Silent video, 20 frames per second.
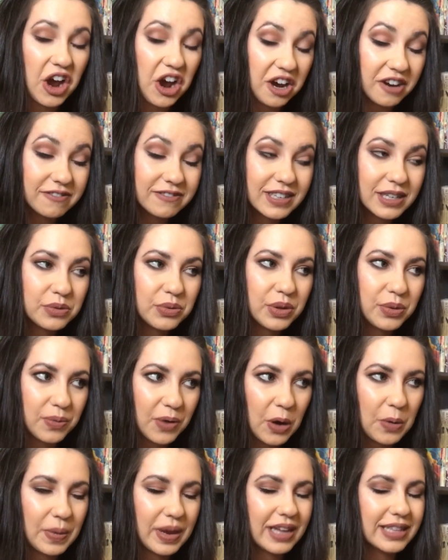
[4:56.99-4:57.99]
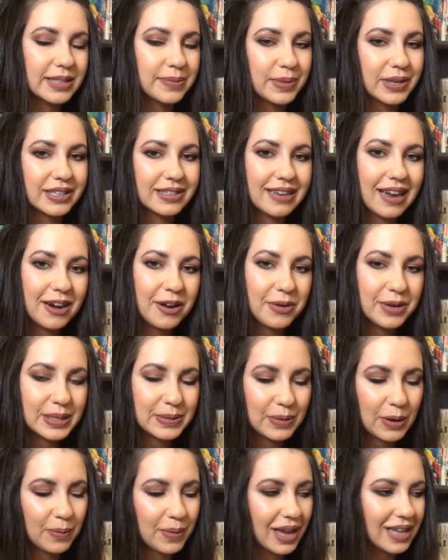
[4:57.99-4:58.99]
often with romance, but it's not
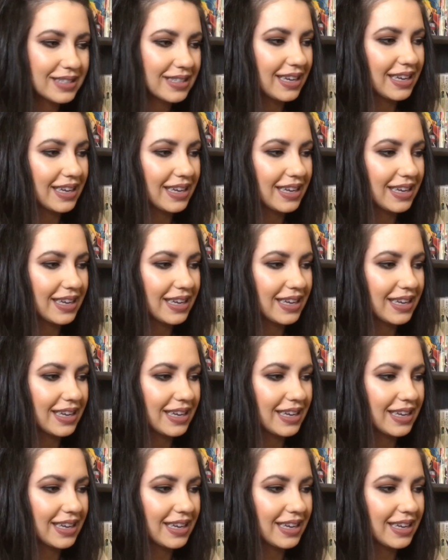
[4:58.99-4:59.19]
always romance.